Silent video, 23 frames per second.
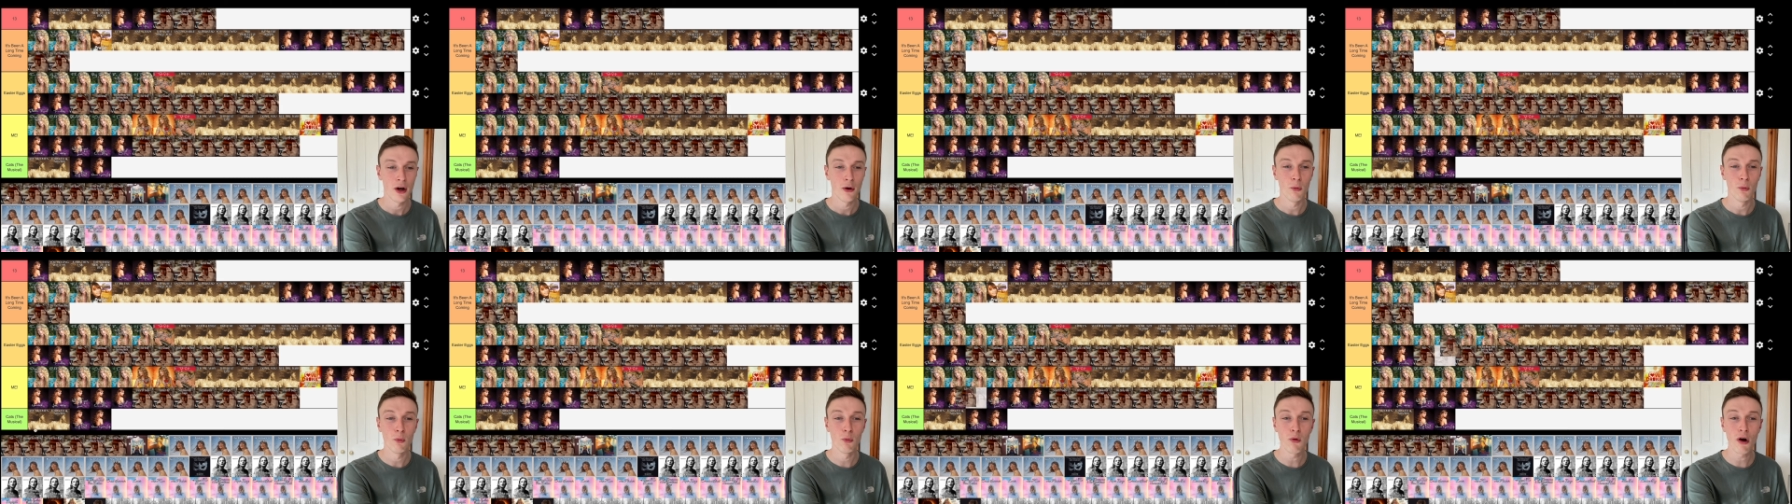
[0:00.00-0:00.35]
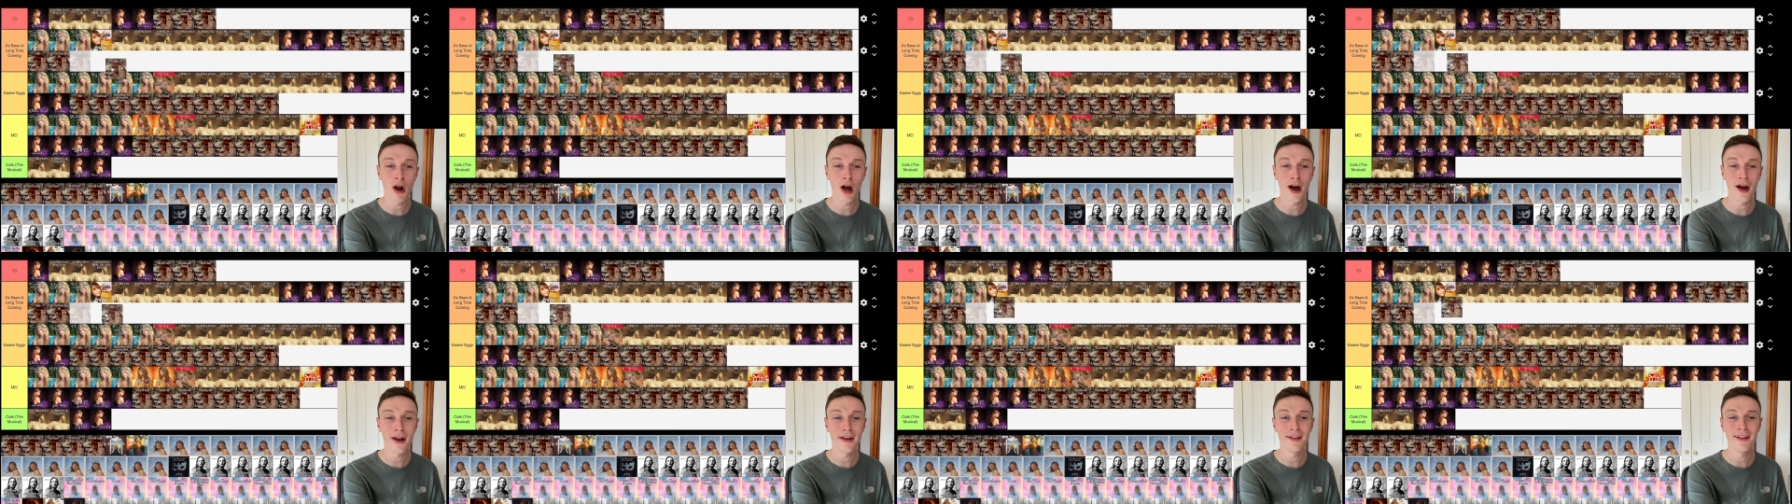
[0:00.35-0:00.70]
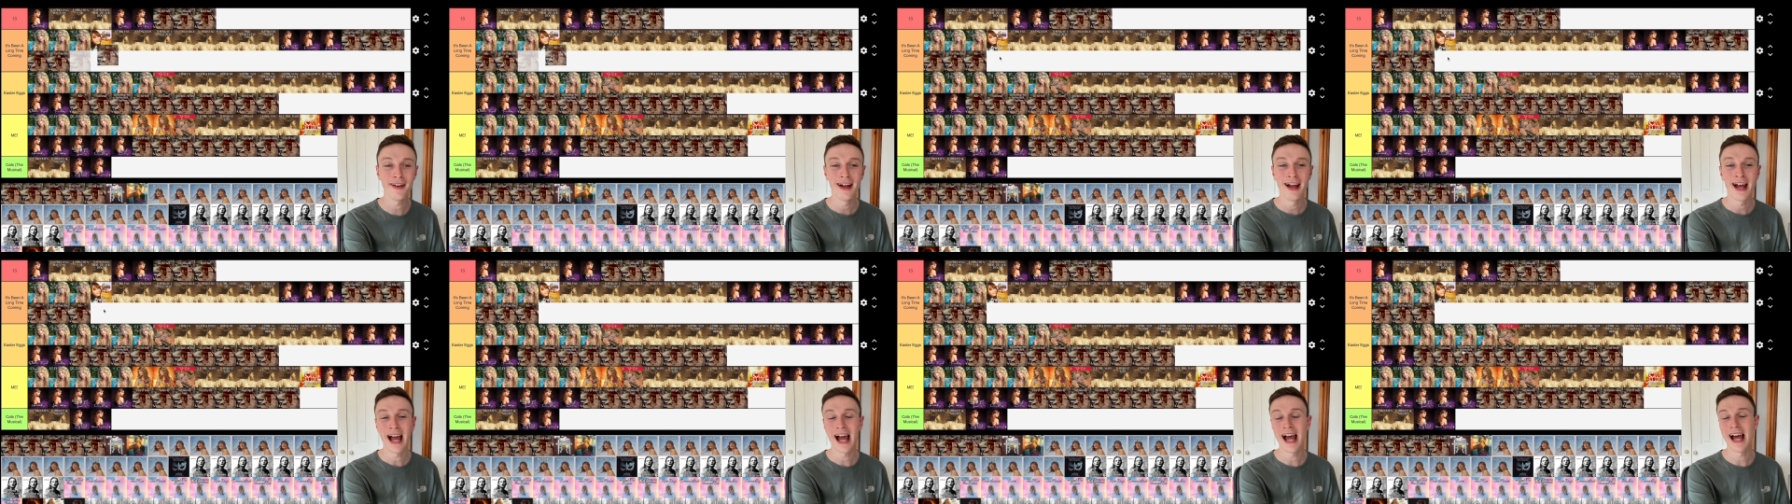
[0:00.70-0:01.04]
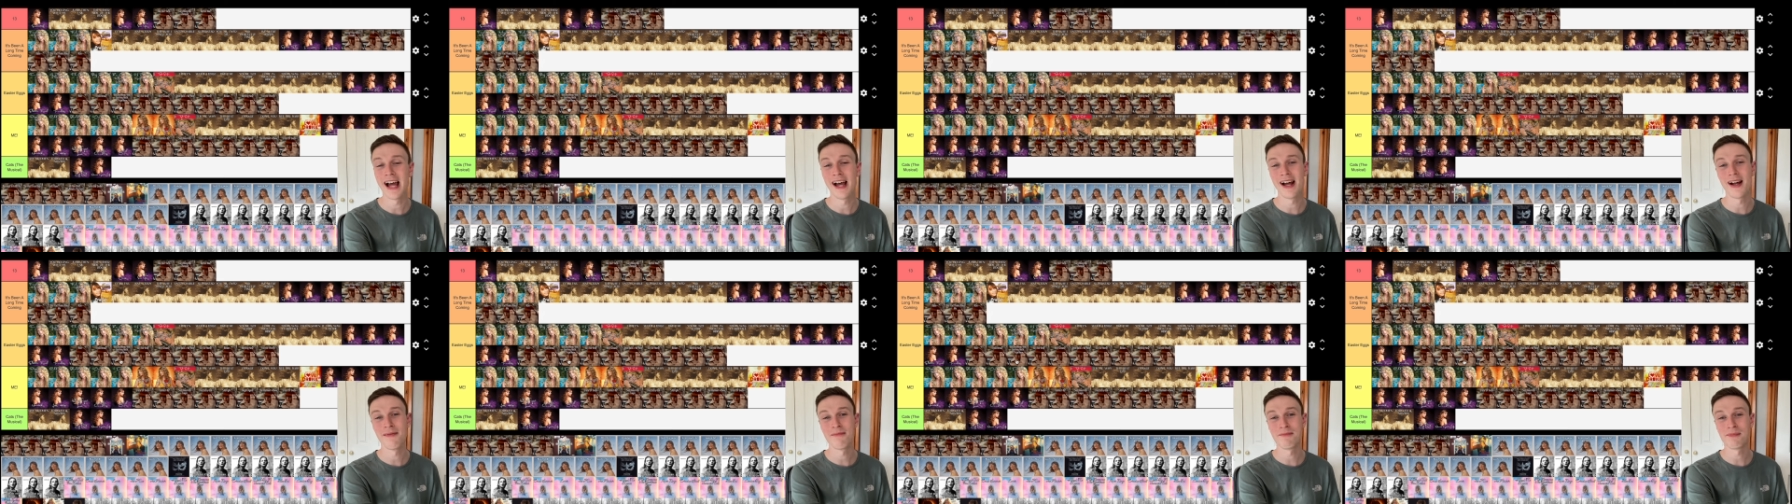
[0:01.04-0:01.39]
Run,
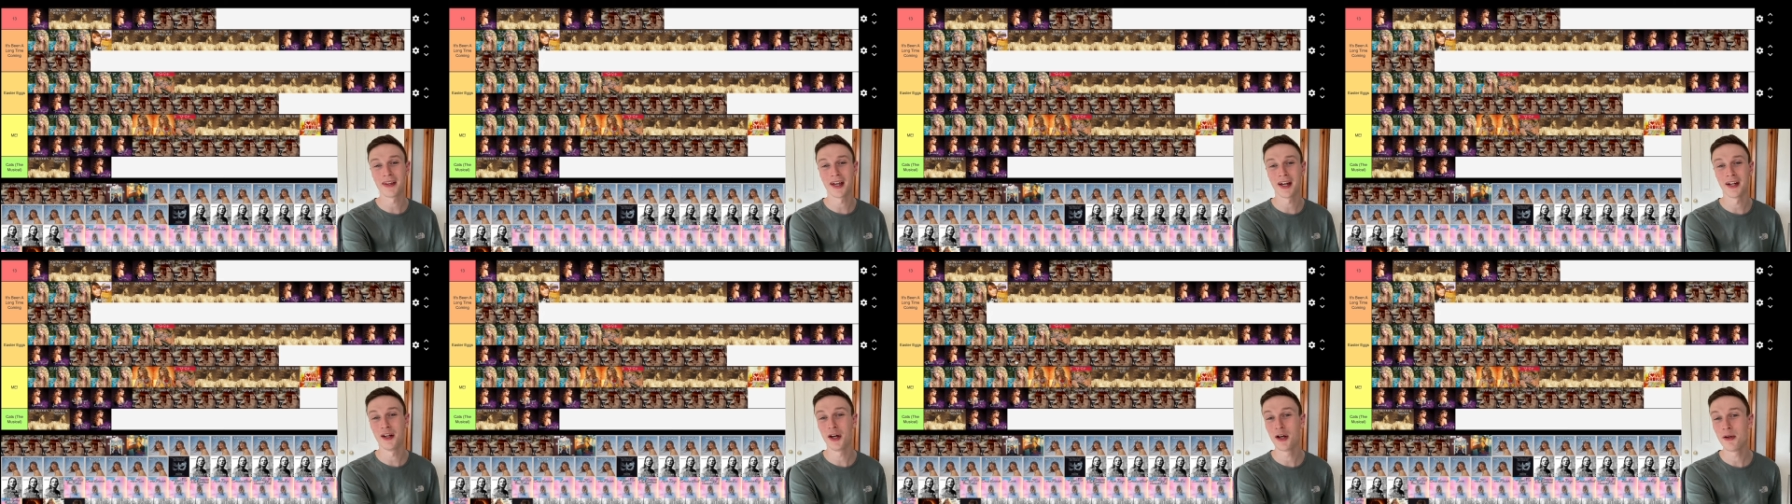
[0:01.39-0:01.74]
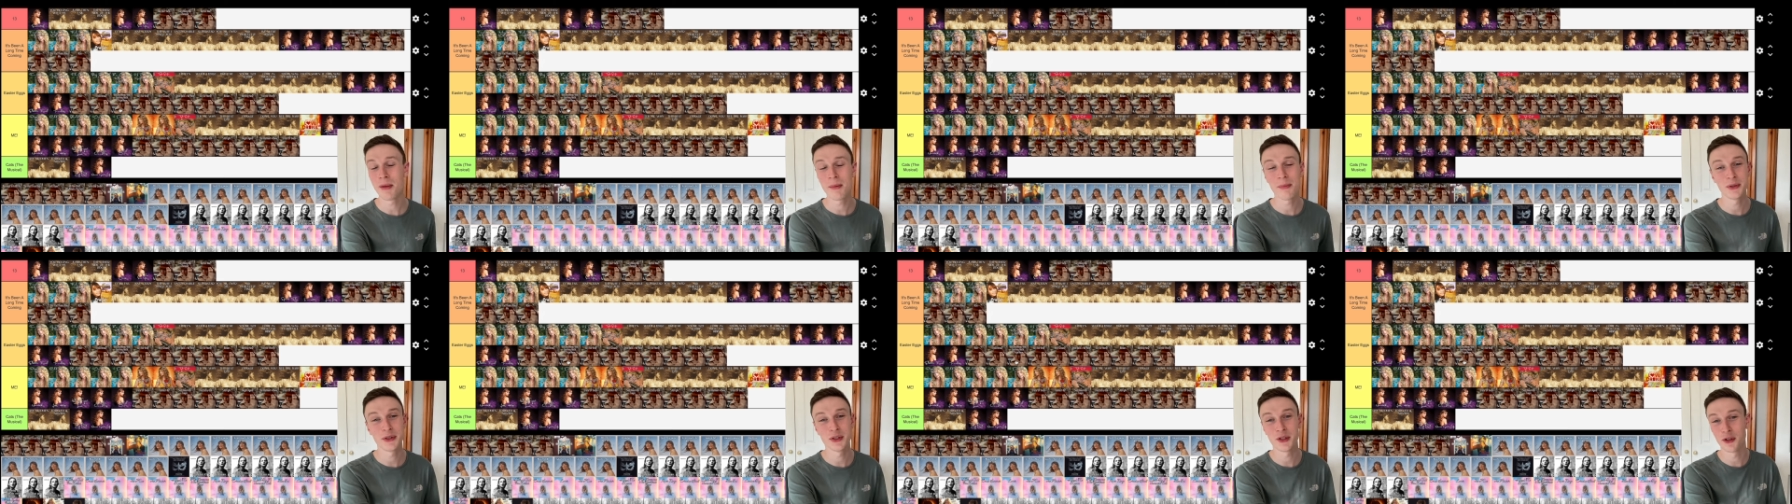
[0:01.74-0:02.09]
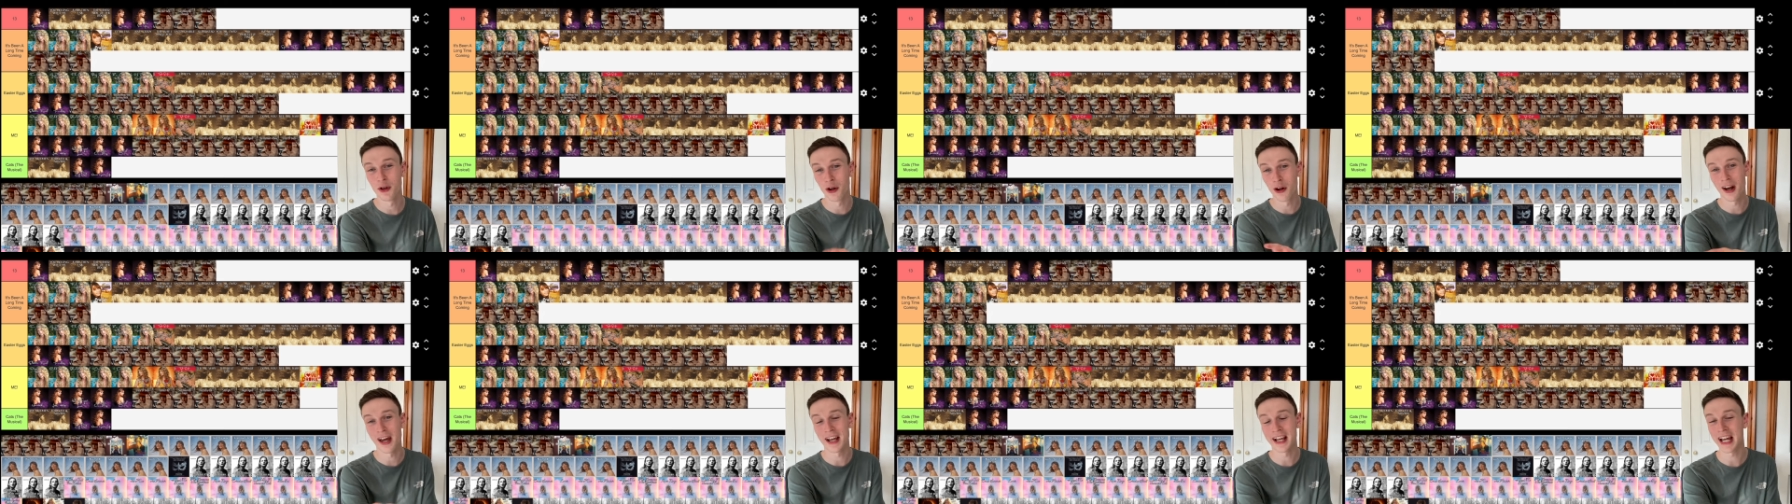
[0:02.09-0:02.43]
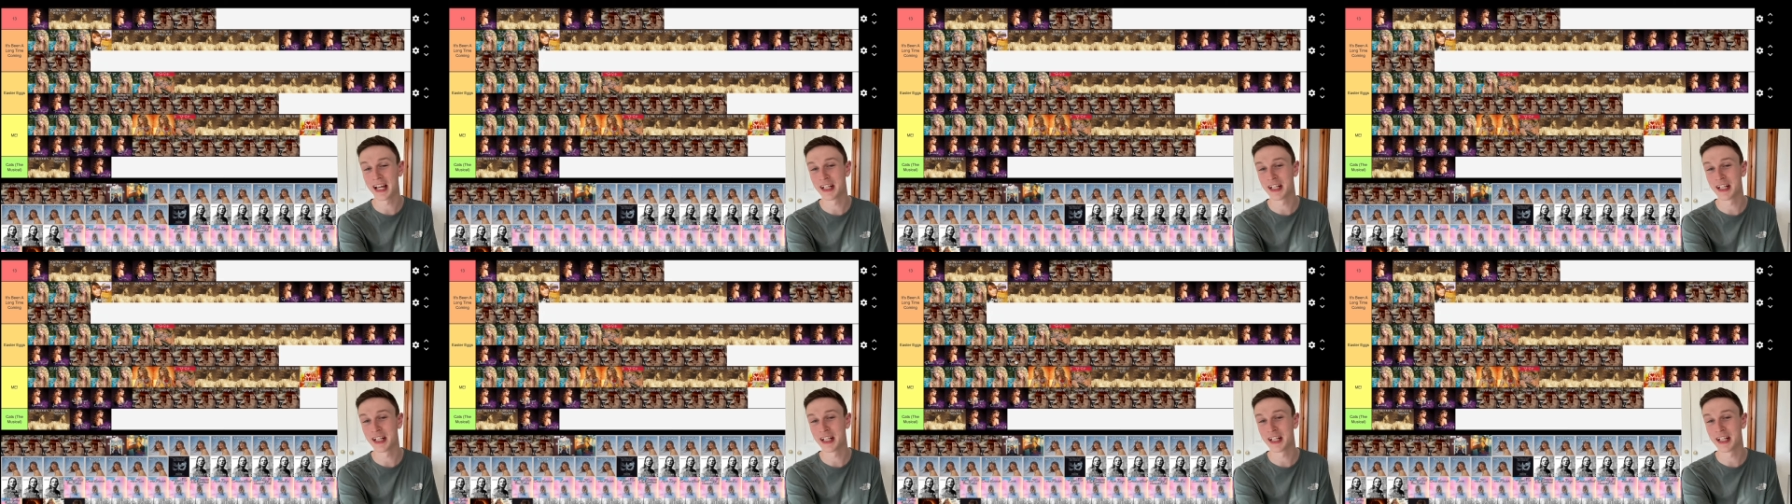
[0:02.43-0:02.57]
um, I know people do not like